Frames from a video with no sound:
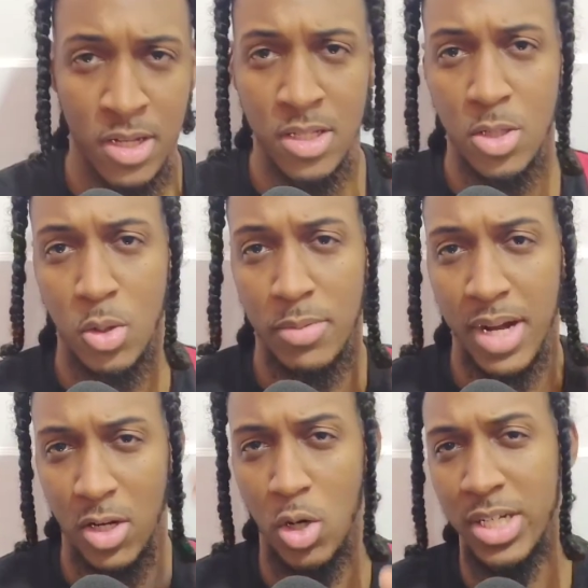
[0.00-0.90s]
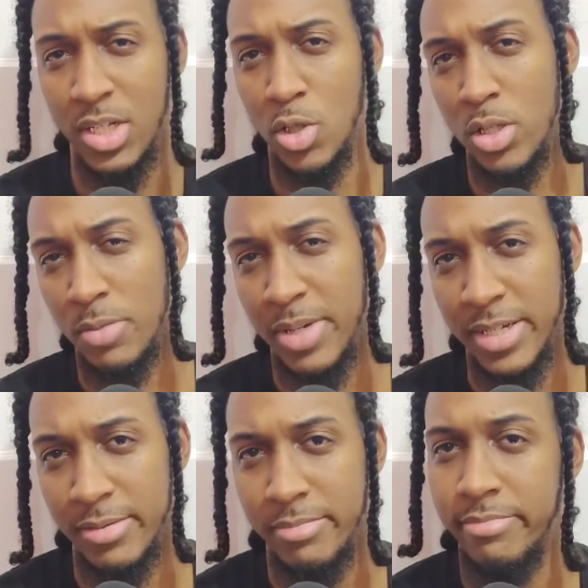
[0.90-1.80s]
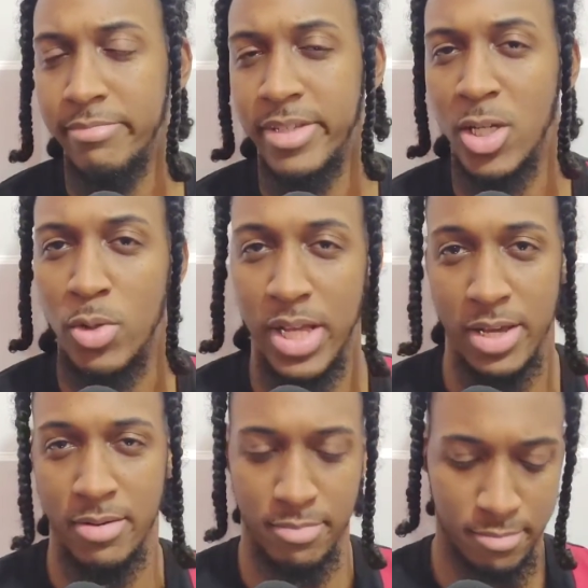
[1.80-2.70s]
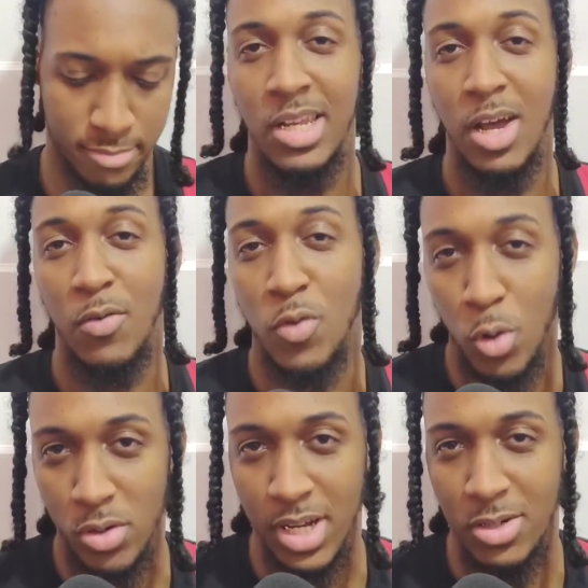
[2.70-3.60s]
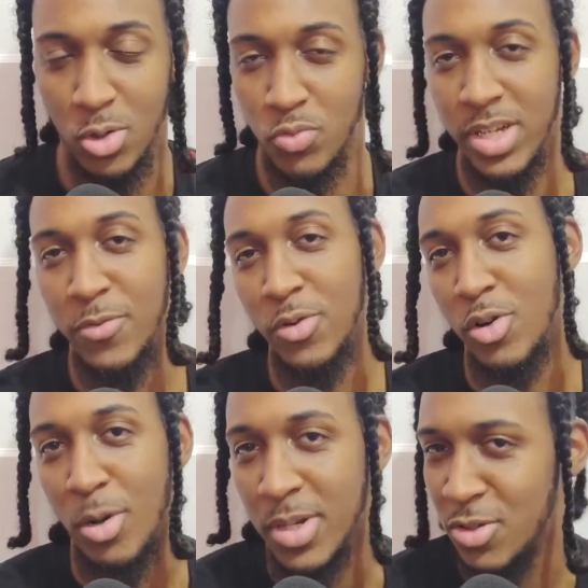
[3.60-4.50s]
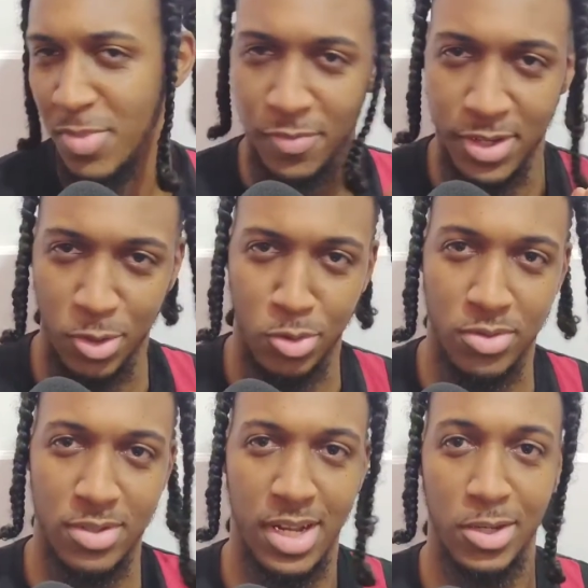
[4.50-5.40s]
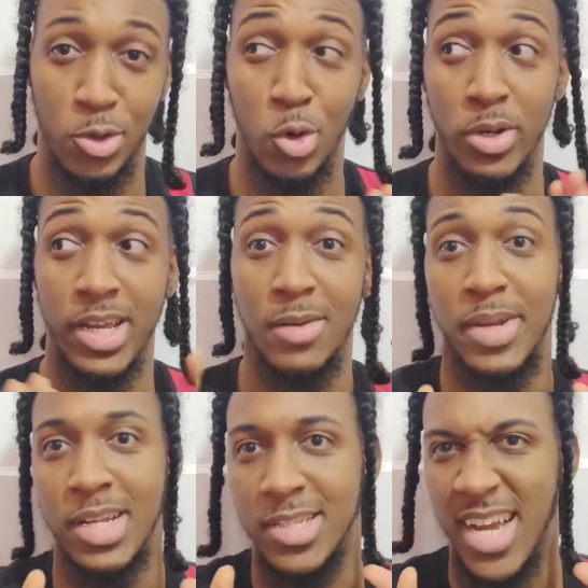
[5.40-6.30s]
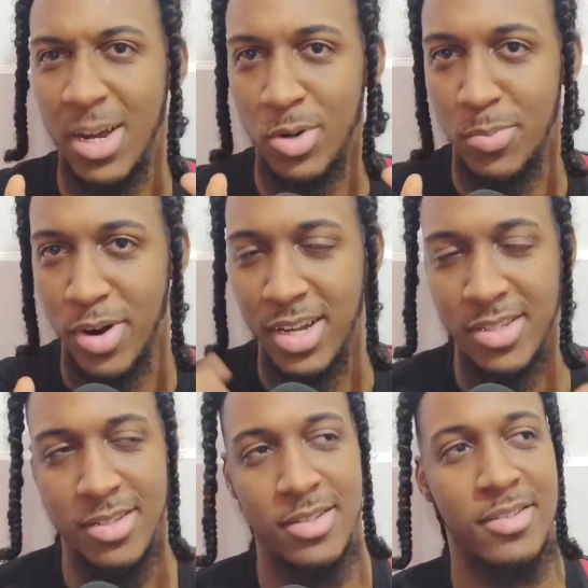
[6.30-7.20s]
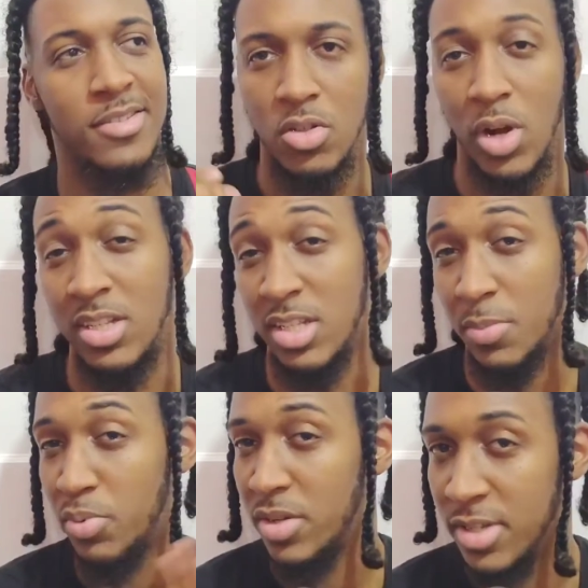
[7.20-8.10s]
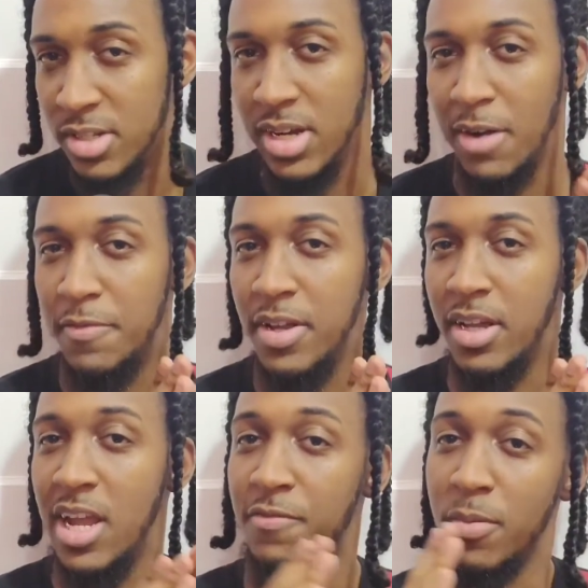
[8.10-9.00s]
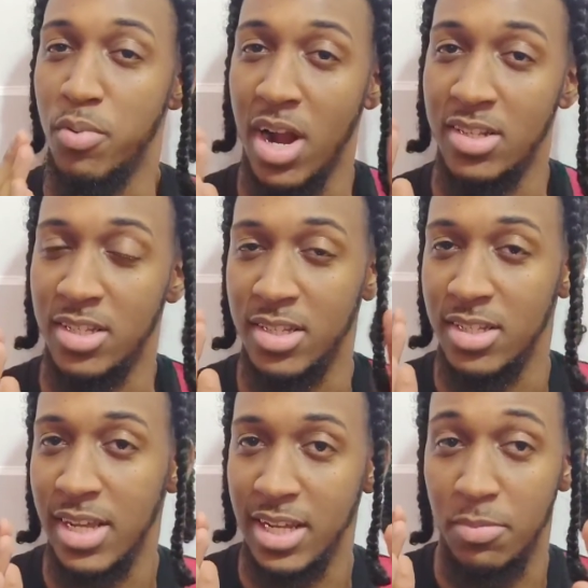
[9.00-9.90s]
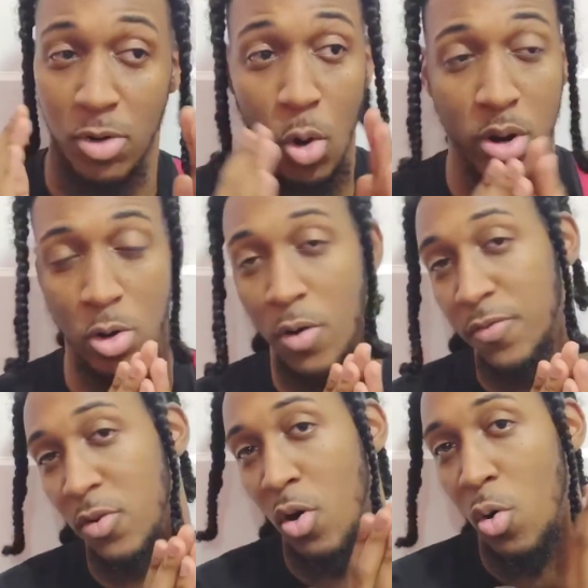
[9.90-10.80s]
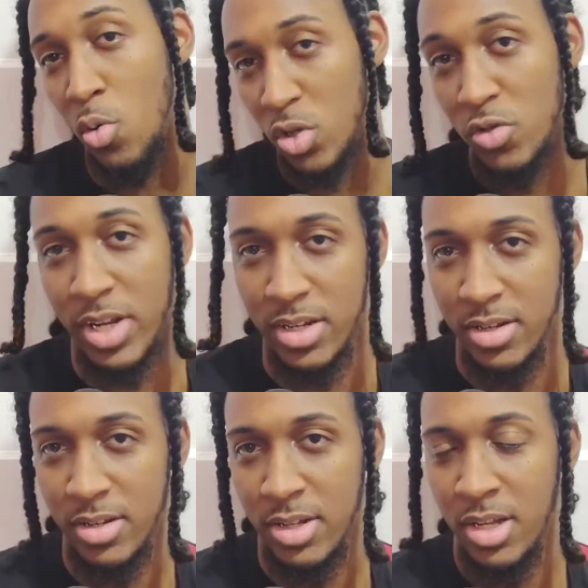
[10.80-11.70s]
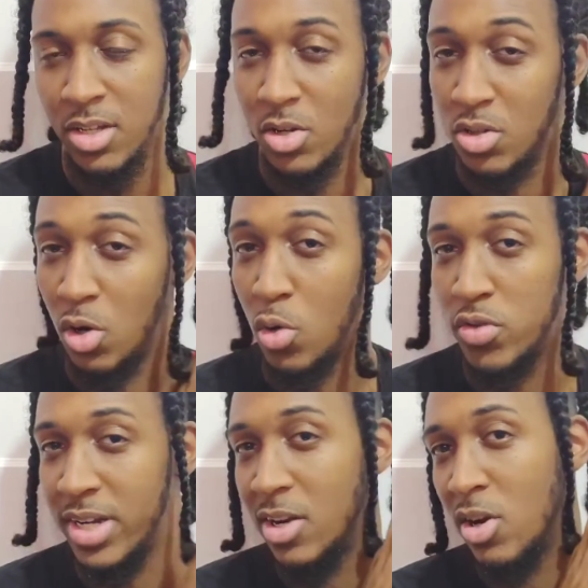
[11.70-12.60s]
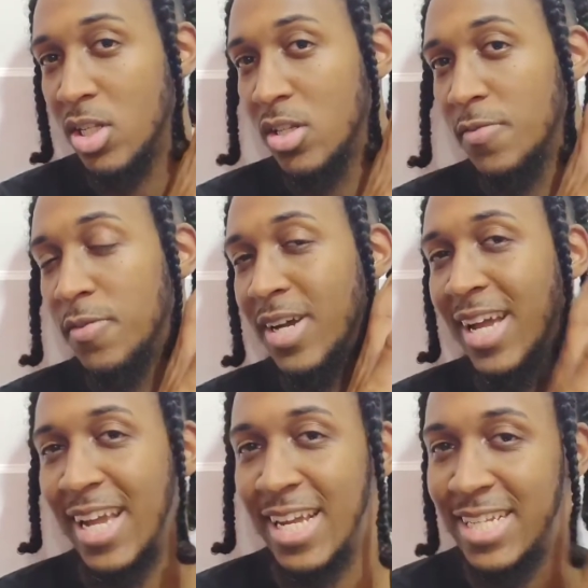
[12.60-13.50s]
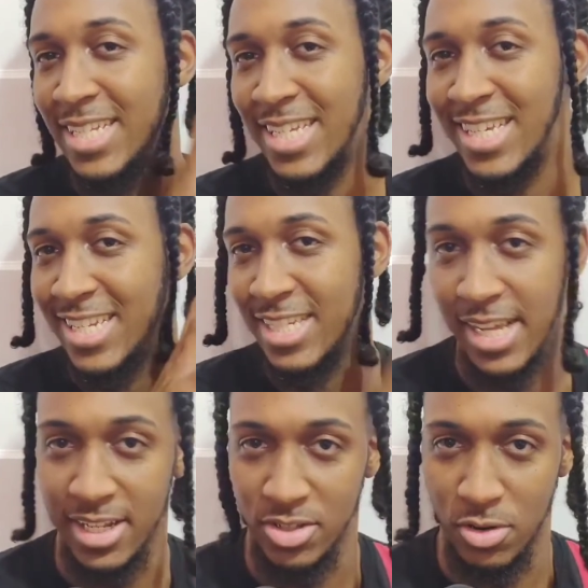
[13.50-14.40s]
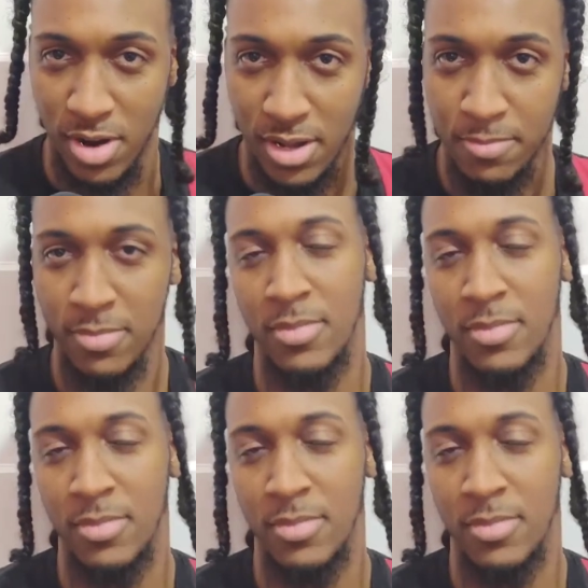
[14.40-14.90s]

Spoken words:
Talking about college students, mate. Uni. Now, of course, I do read through the comments of my videos, and you don't get a bit excited with the price. So as I said previously, I think if the price is sustained, going off the old trend, because the old trend lasted for 18 days, all right?